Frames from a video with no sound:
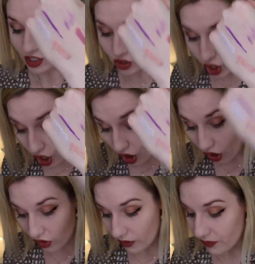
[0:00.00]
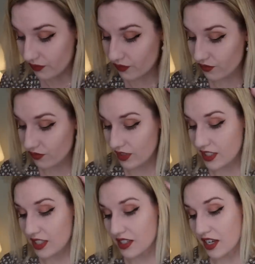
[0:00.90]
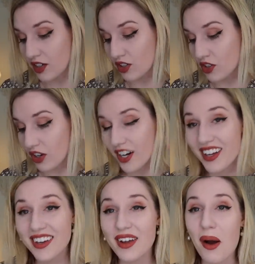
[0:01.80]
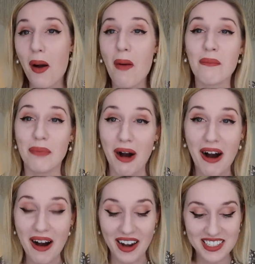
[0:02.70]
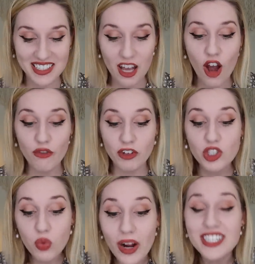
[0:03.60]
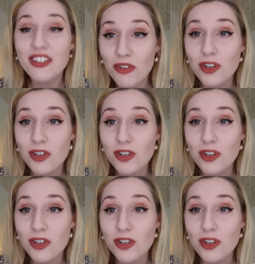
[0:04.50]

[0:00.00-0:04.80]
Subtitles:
y'all, this is a good box for $24.